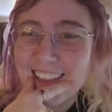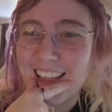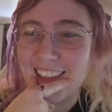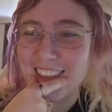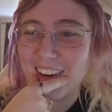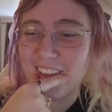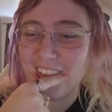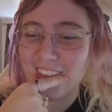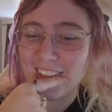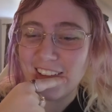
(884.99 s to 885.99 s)
Like, the
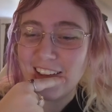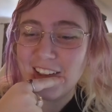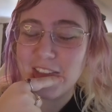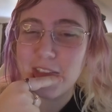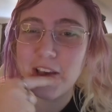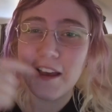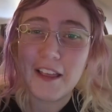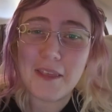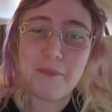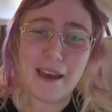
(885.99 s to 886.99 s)
whole
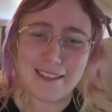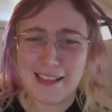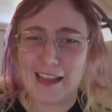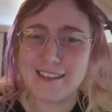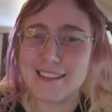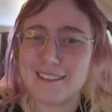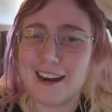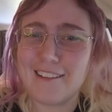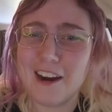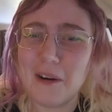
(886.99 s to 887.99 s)
the best hands are
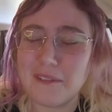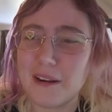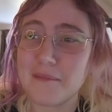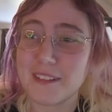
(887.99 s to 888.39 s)
our own.